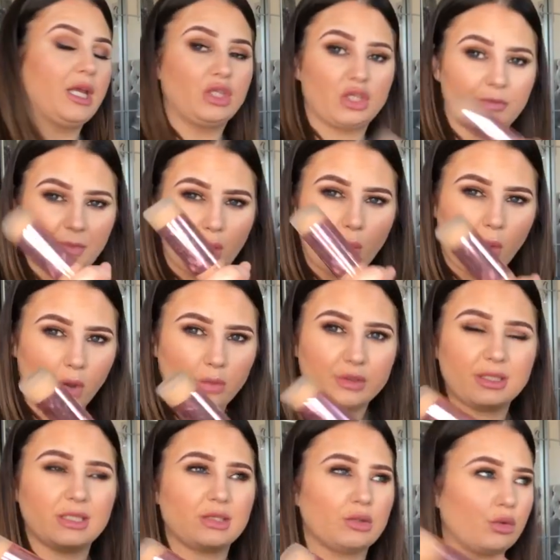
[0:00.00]
It took me a while
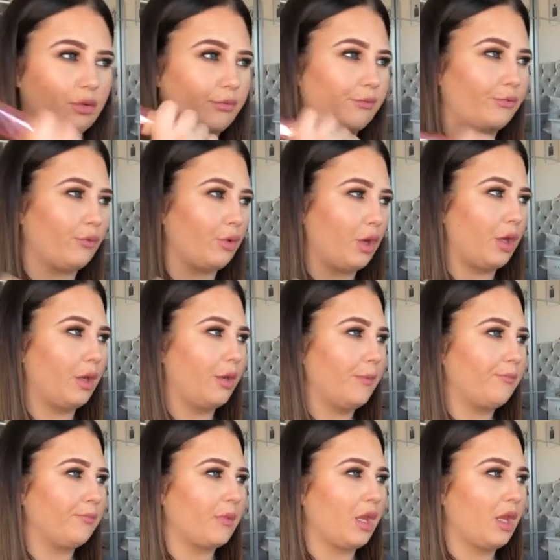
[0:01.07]
to sort of
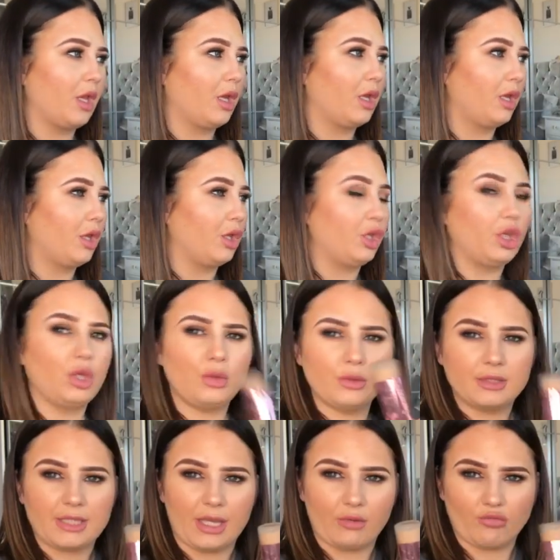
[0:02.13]

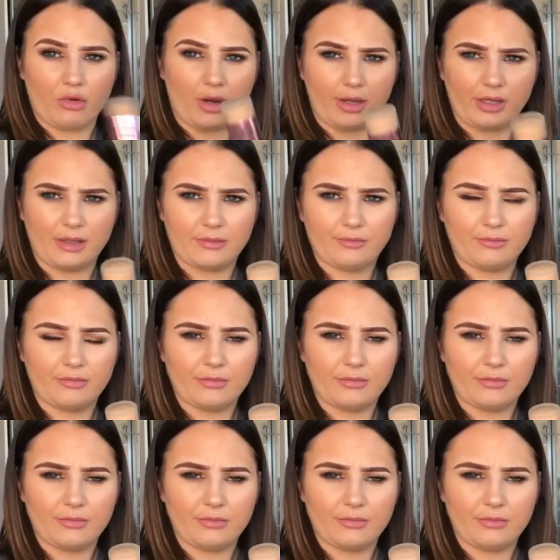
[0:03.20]
use it right.